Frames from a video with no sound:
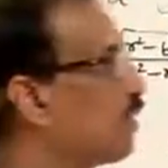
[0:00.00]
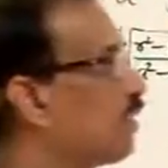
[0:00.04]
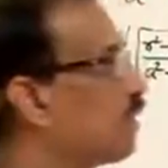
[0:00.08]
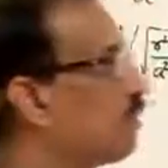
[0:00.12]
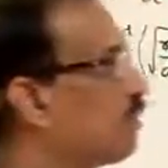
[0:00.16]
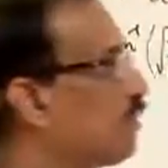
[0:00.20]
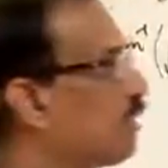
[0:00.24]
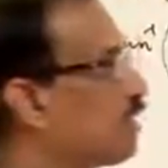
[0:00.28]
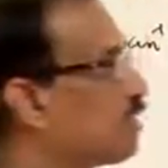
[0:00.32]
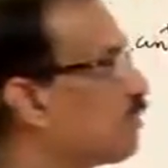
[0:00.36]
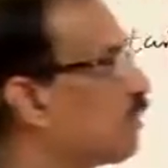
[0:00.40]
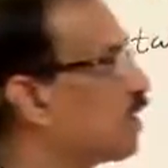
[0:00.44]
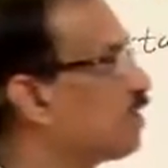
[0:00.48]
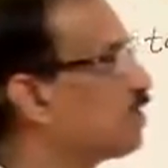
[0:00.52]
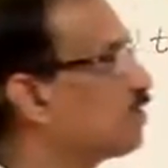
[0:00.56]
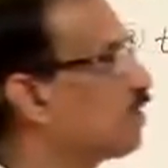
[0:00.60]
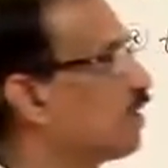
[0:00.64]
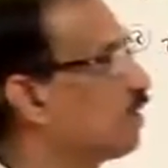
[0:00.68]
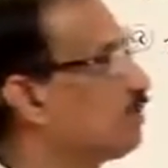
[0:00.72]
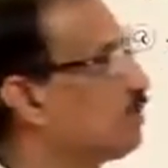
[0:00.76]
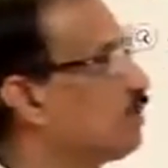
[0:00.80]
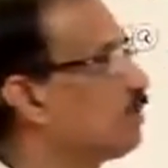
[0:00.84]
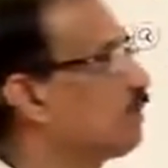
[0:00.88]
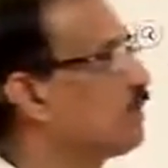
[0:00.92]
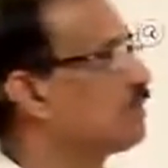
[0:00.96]
y square by b
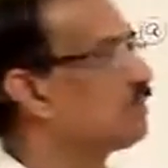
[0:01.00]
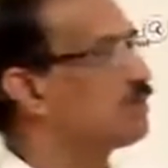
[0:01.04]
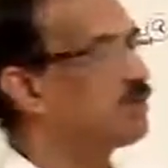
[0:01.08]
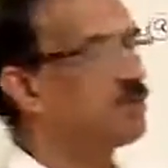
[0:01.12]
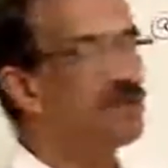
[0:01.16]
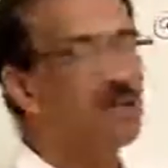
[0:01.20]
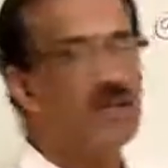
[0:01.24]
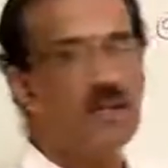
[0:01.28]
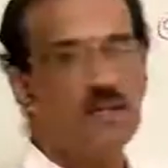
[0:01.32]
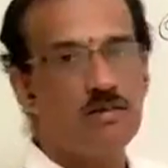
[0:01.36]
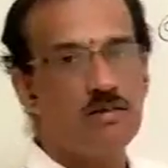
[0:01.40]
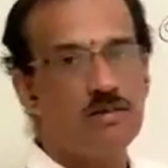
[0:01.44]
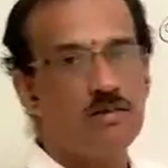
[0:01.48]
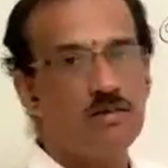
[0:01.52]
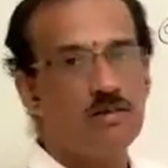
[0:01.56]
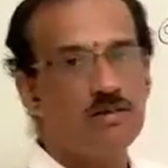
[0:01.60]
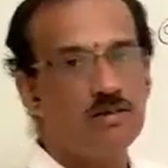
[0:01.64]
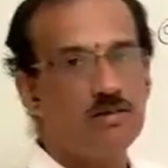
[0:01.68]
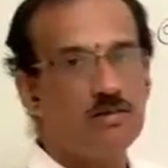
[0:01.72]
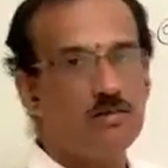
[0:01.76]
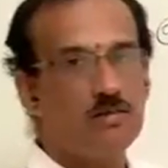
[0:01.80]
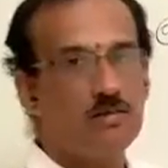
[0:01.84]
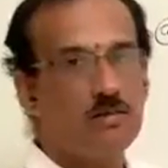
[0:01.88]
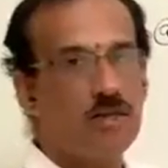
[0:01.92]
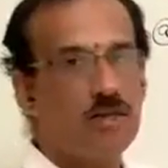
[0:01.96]
square equal to
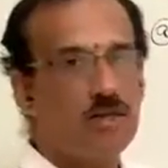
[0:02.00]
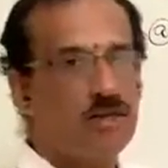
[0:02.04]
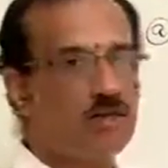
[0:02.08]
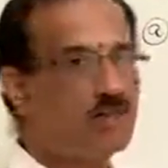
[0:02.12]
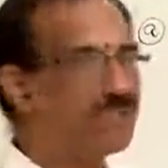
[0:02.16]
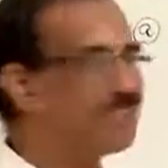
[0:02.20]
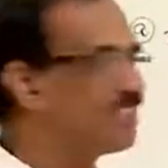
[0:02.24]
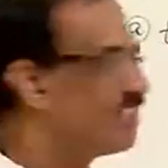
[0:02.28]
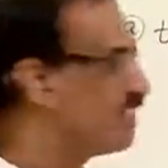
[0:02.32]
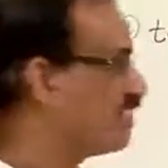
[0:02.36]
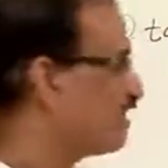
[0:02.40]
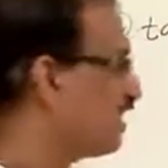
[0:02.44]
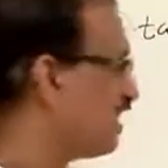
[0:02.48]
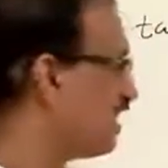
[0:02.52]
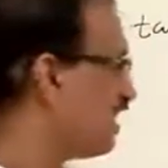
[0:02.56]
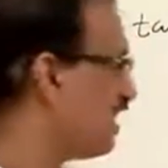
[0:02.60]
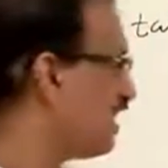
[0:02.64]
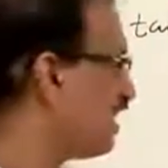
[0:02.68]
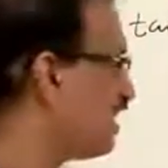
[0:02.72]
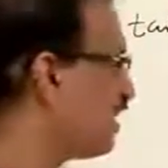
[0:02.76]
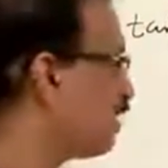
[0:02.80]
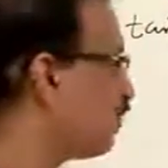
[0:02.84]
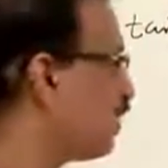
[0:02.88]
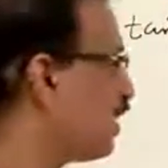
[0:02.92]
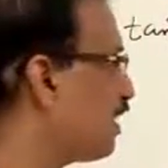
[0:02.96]
1. This is the
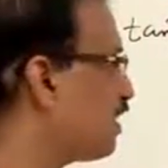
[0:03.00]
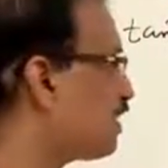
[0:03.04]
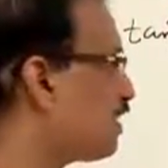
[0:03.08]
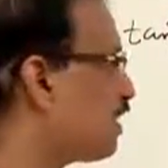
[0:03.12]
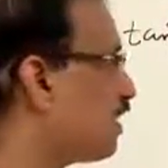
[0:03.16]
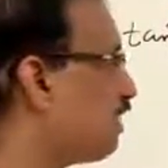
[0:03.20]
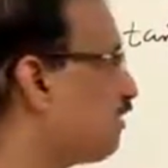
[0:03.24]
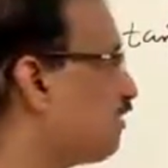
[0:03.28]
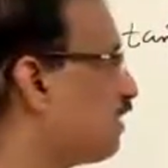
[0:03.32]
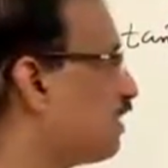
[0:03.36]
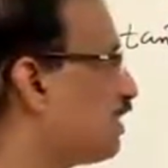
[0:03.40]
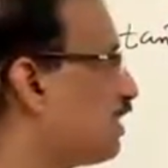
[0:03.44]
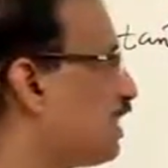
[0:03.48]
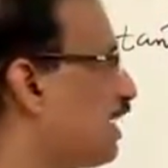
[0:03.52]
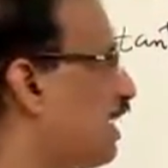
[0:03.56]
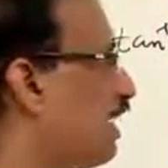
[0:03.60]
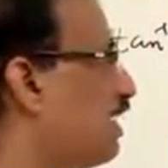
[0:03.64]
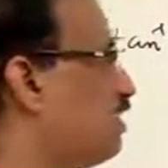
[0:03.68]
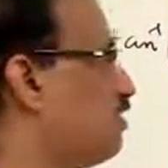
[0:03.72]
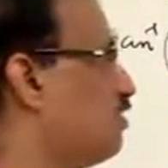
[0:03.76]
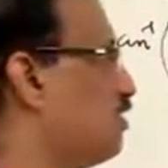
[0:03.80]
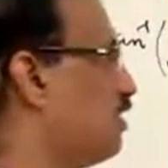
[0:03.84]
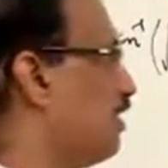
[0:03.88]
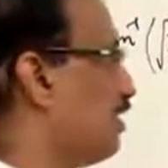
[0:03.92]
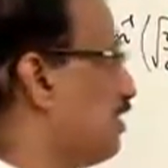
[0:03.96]
equation of a
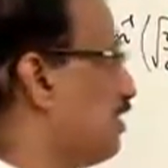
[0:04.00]
tangent